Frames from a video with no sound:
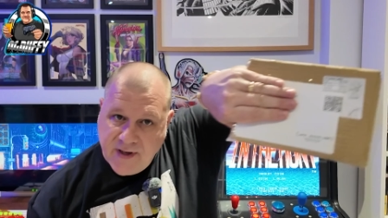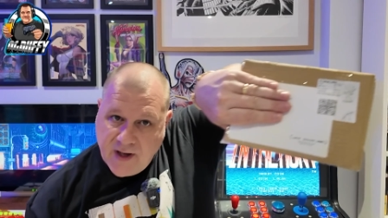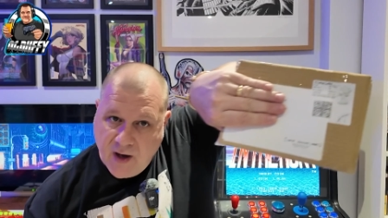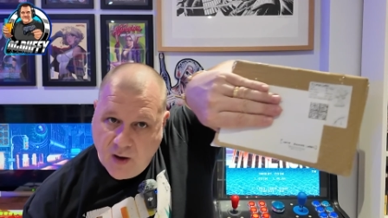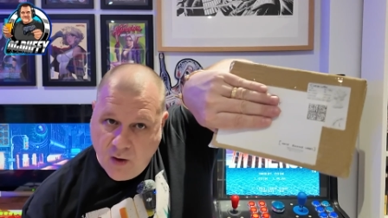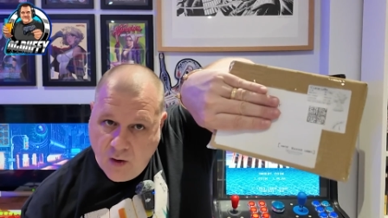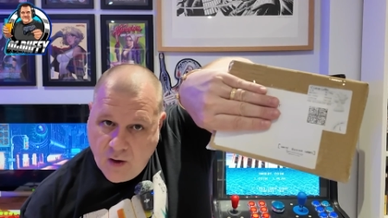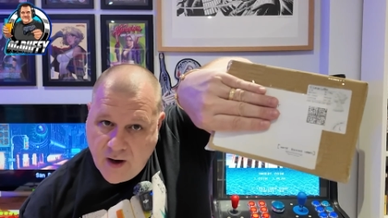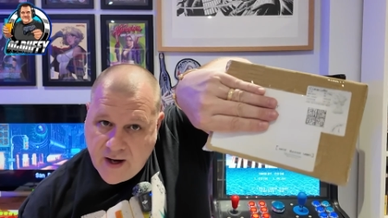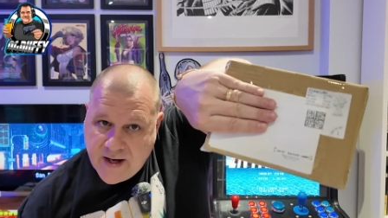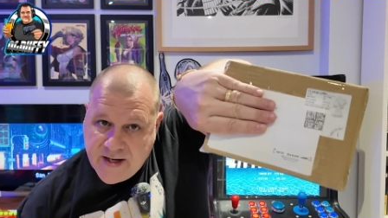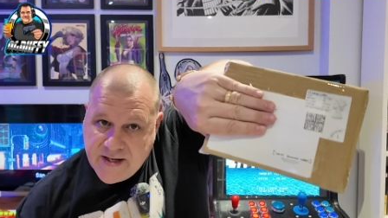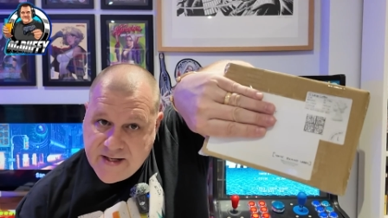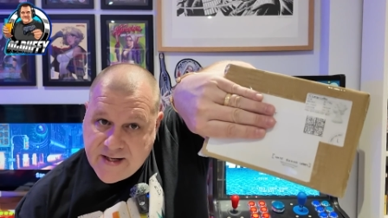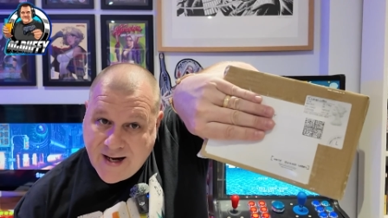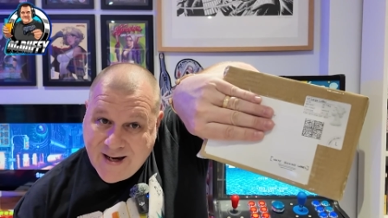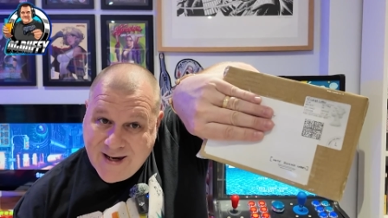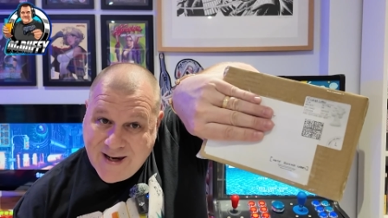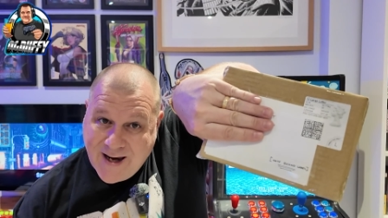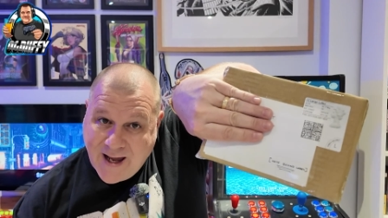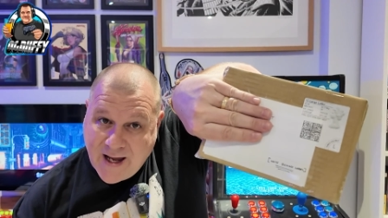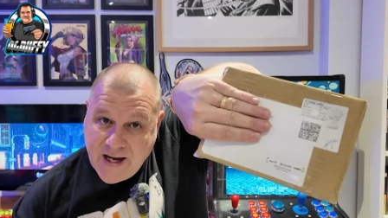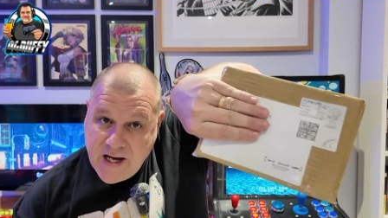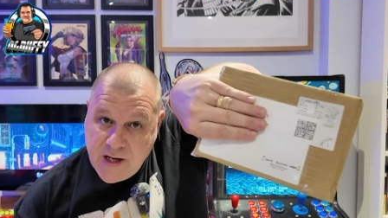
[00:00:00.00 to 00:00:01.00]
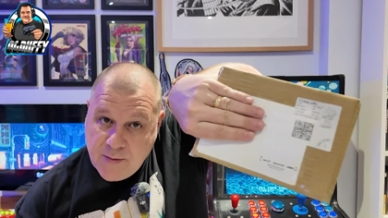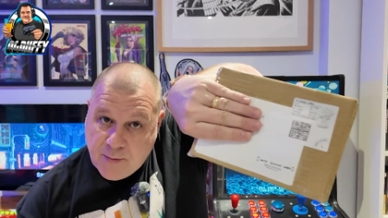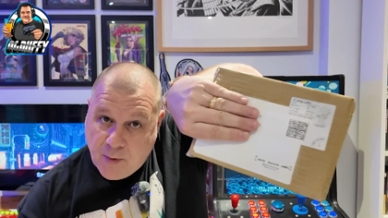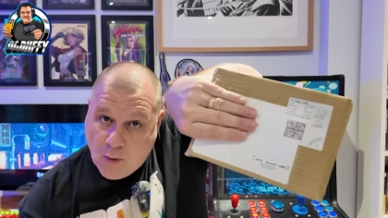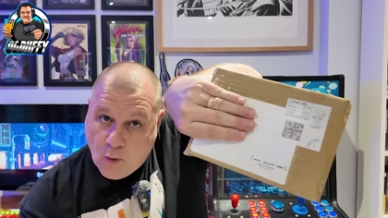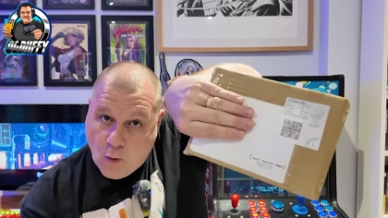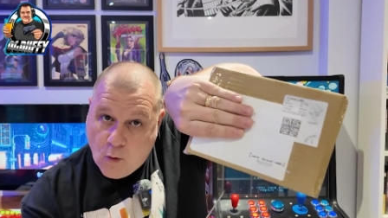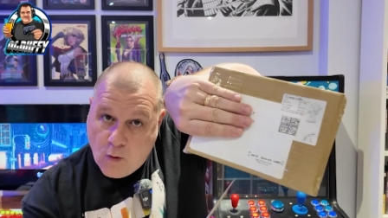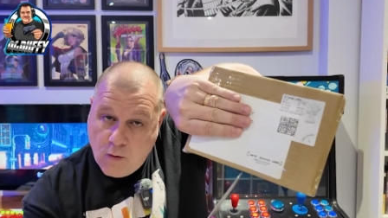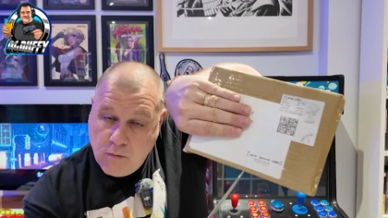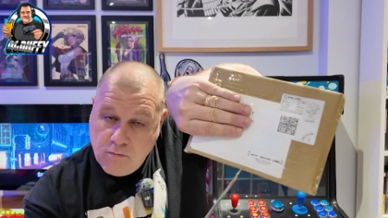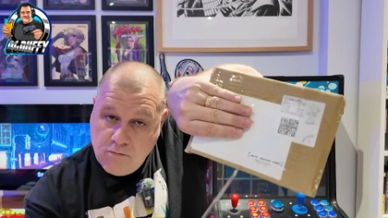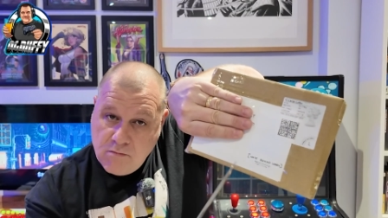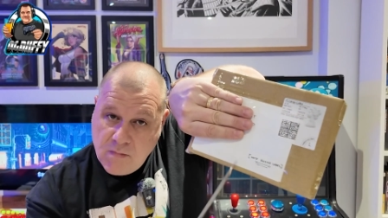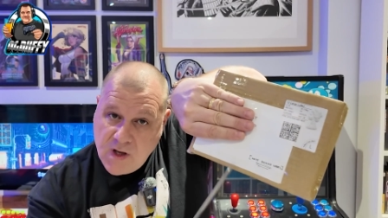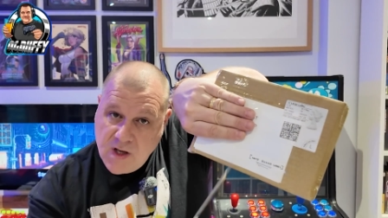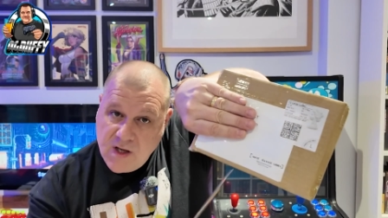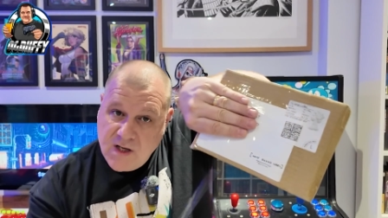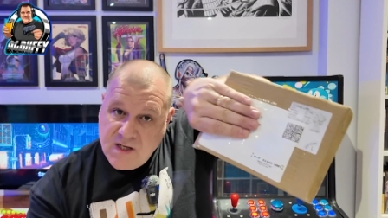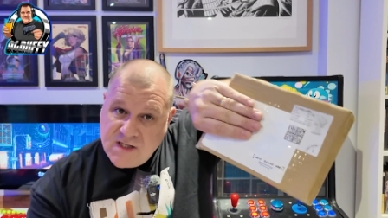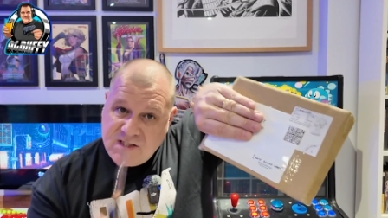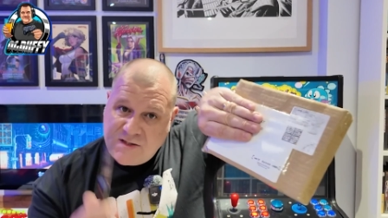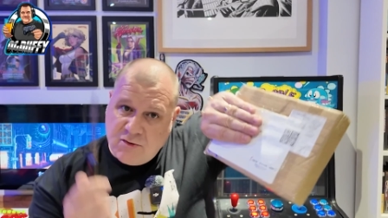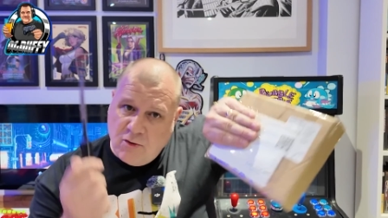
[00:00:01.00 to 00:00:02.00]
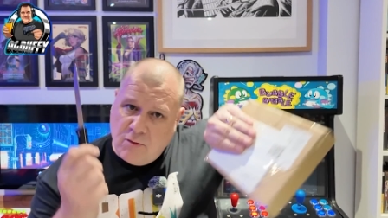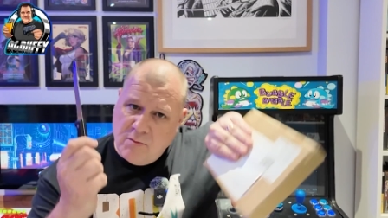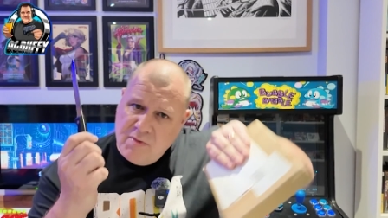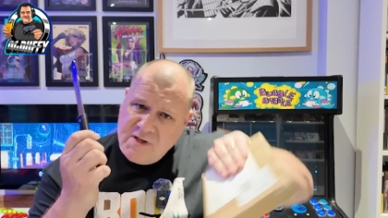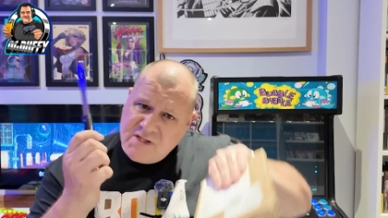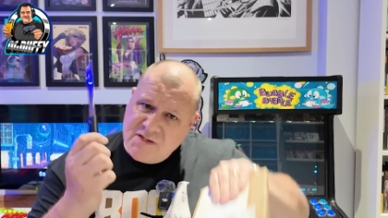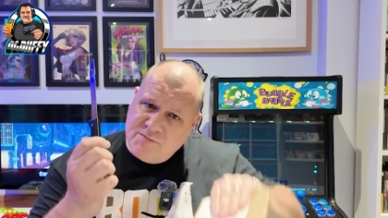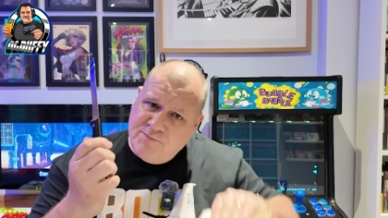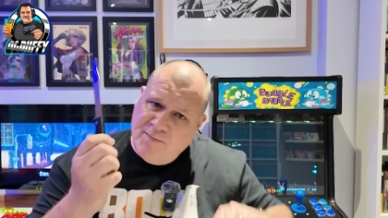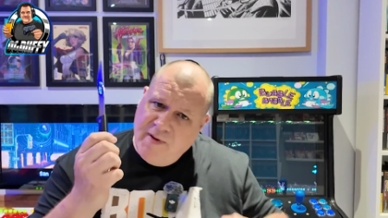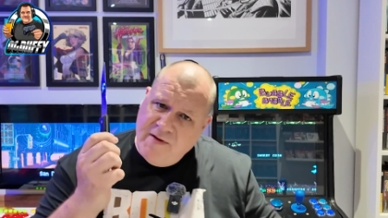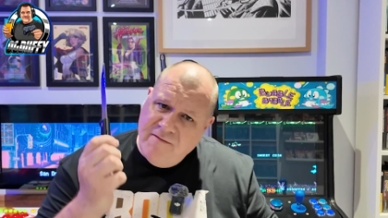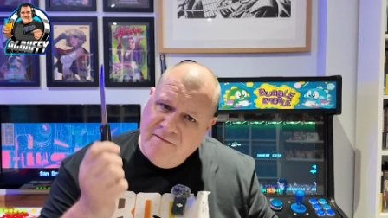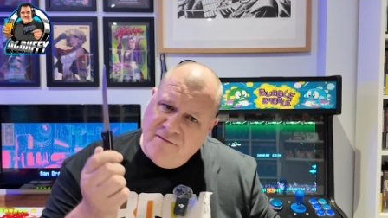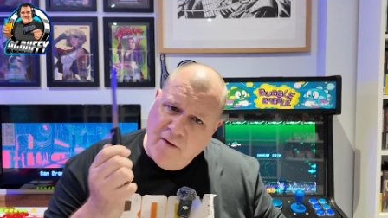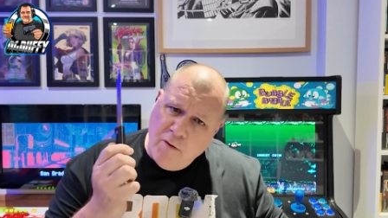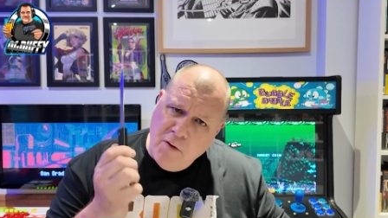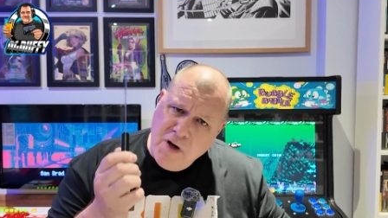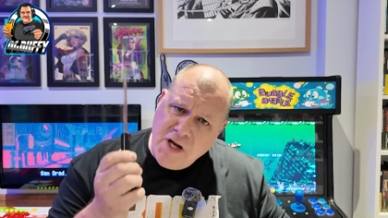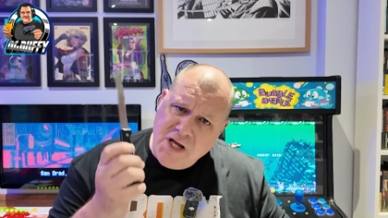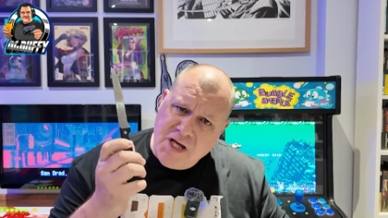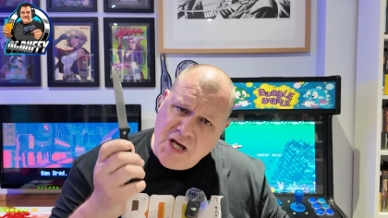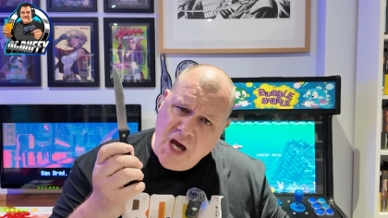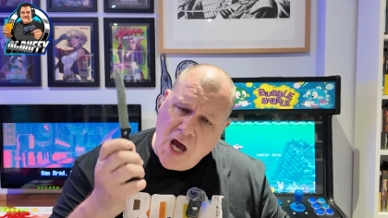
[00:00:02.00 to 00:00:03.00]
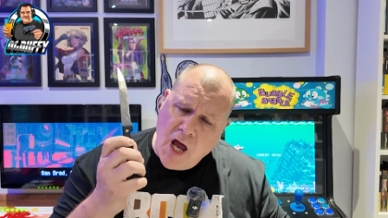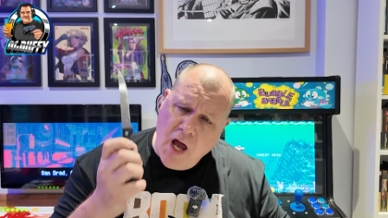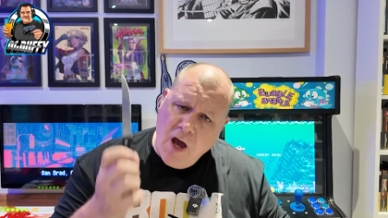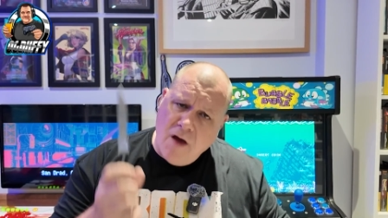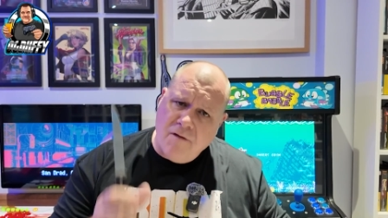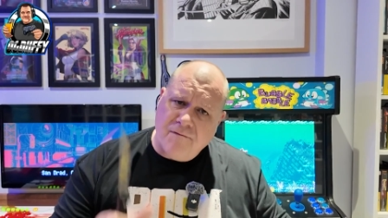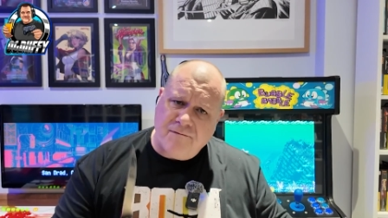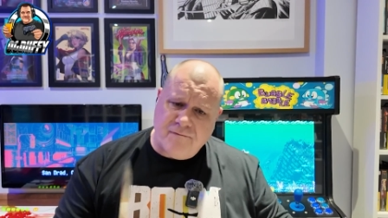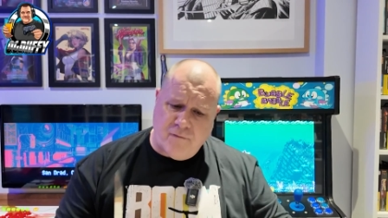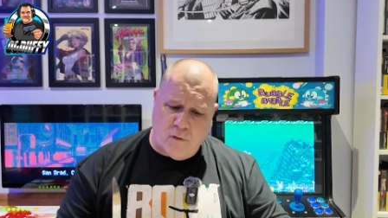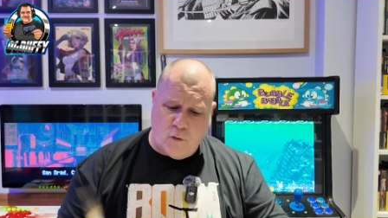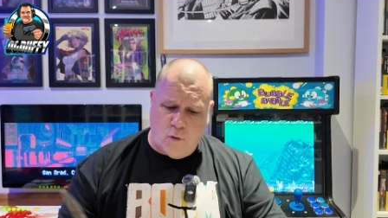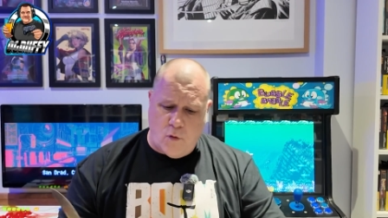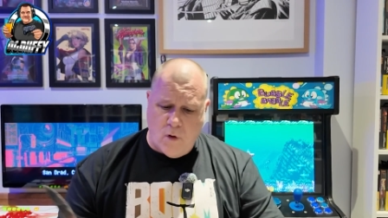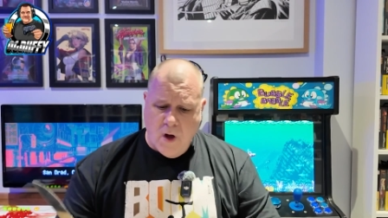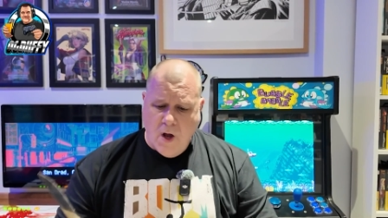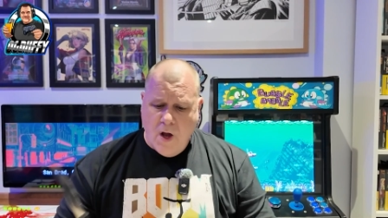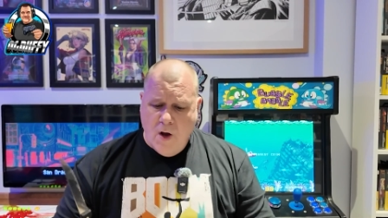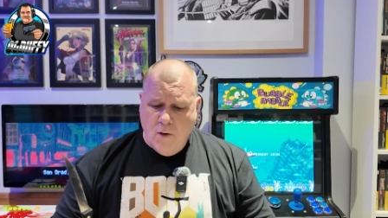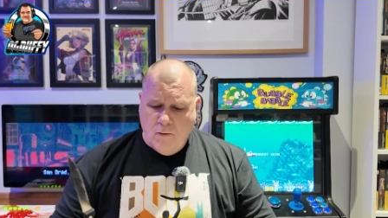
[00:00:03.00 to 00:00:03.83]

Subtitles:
behind label. So I must be very careful